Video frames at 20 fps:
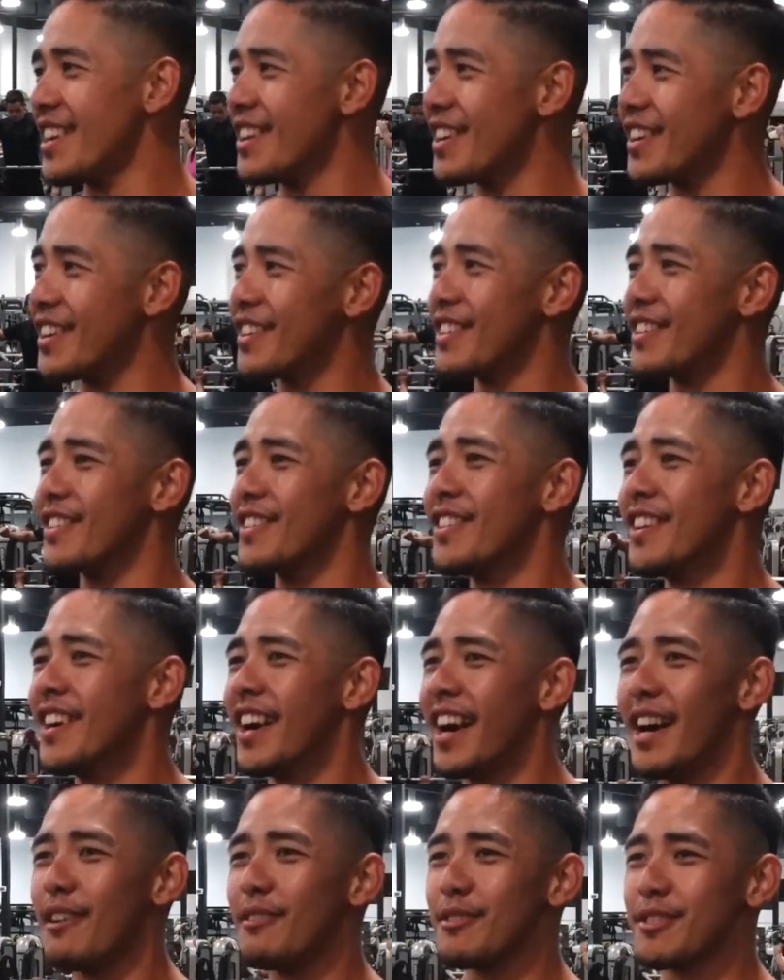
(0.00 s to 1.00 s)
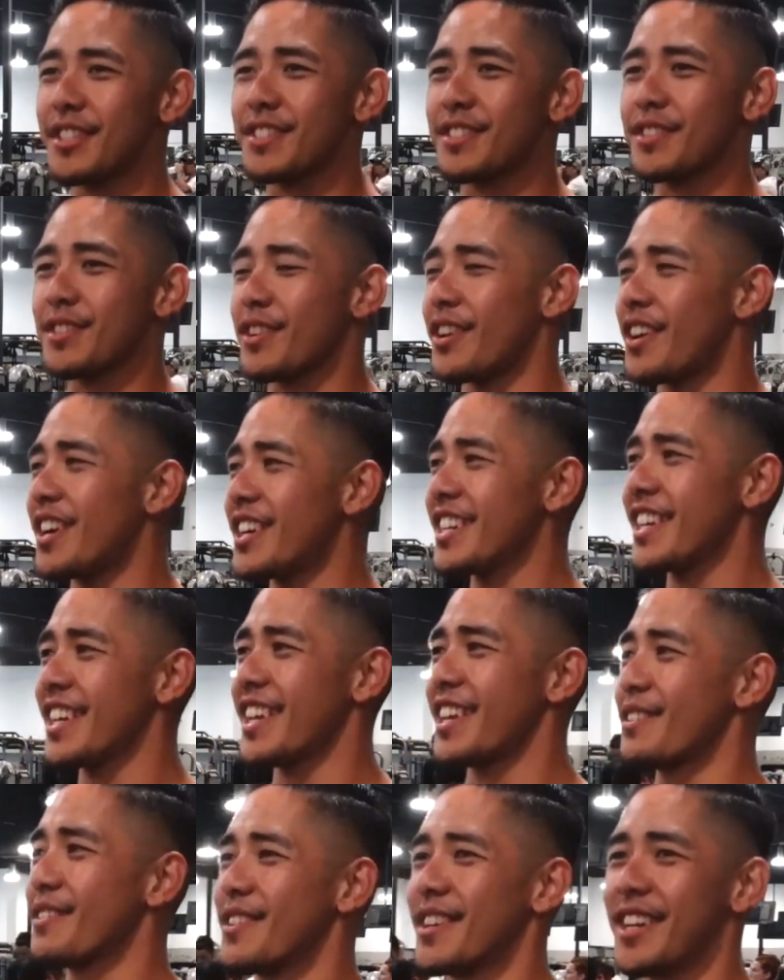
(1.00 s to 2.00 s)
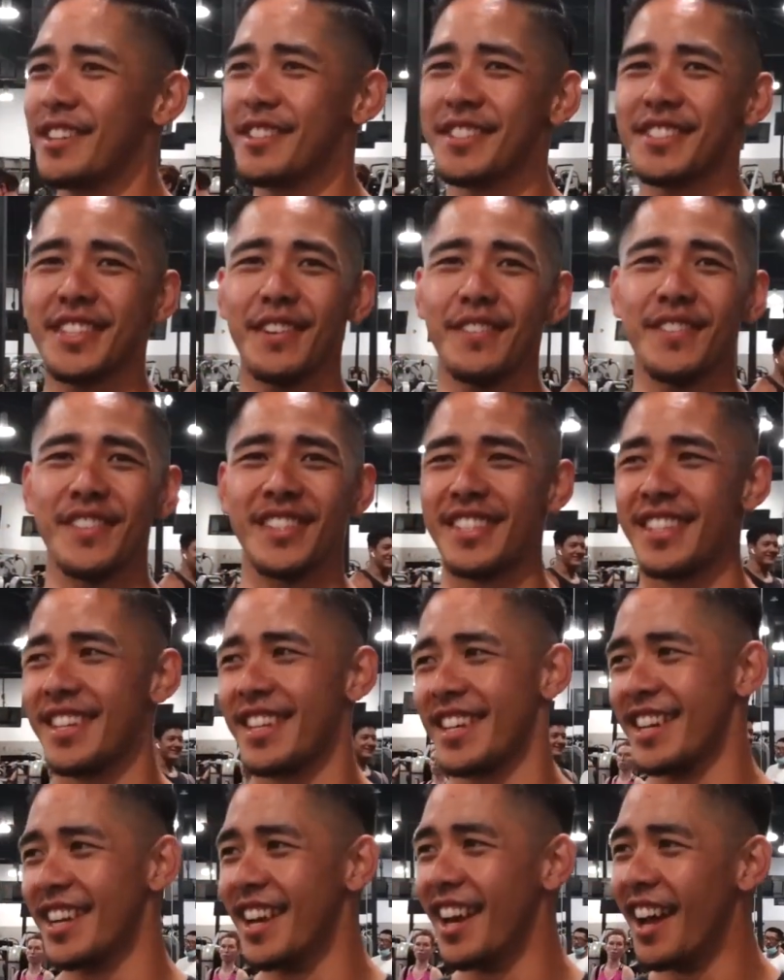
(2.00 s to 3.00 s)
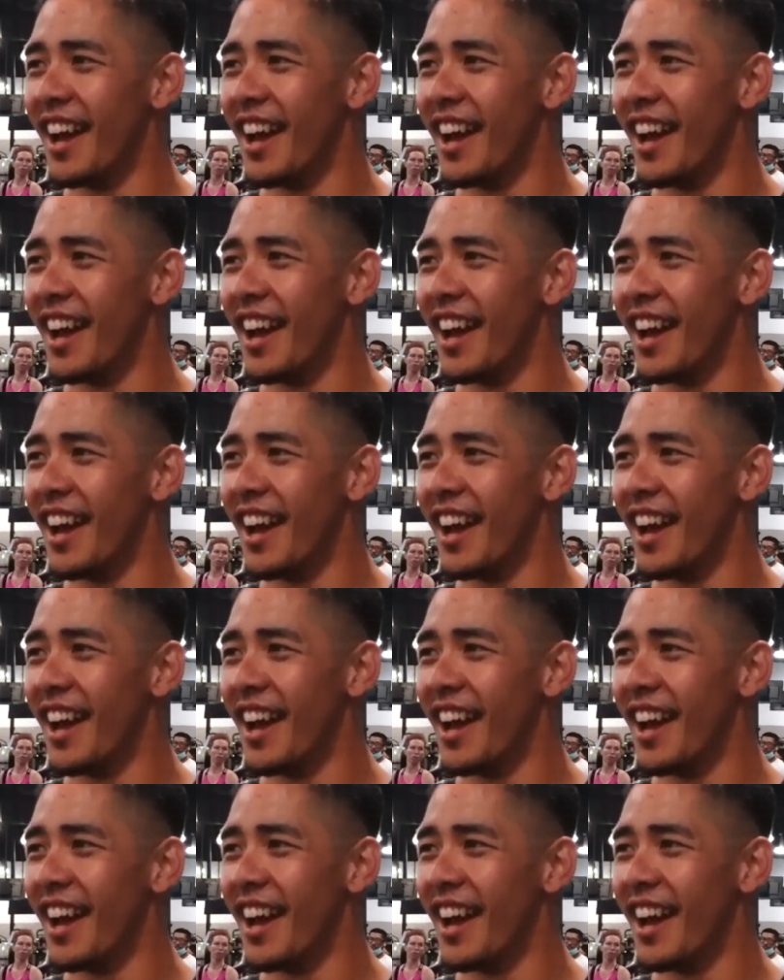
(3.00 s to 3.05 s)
I know. I was a scrawny kid when I was 17.